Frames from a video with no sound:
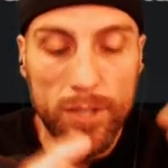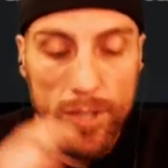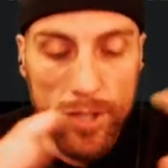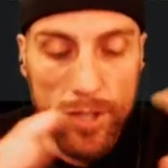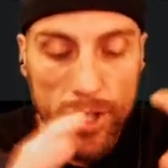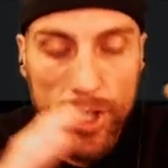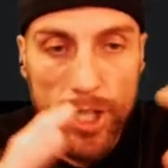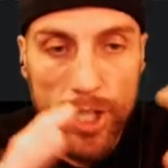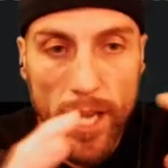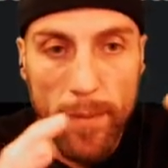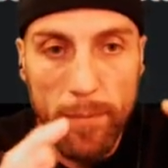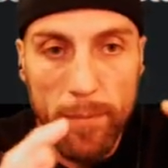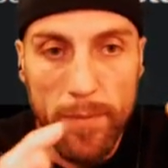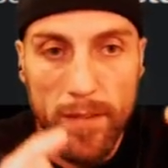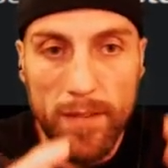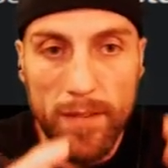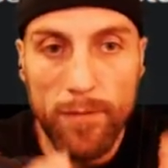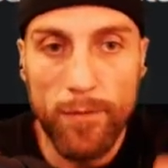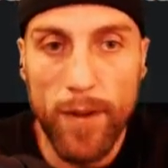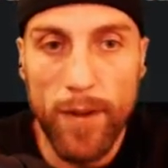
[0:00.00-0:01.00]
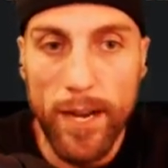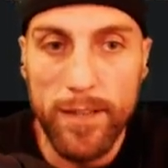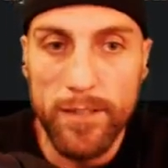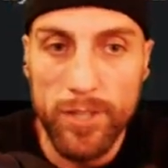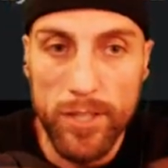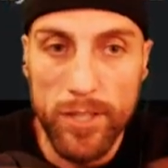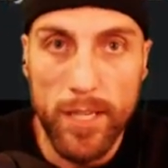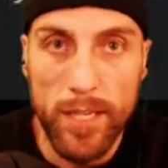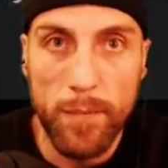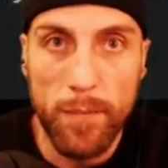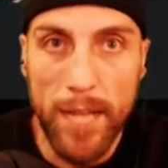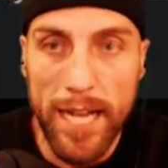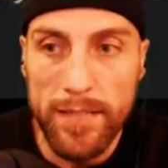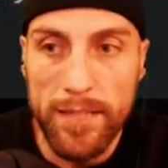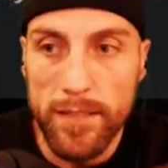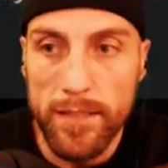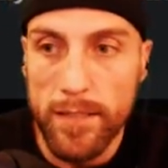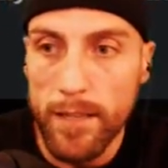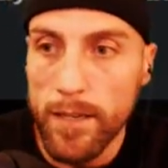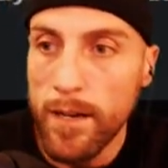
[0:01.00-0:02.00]
shaped, right? Just like
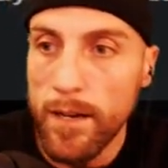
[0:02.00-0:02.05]
plastic.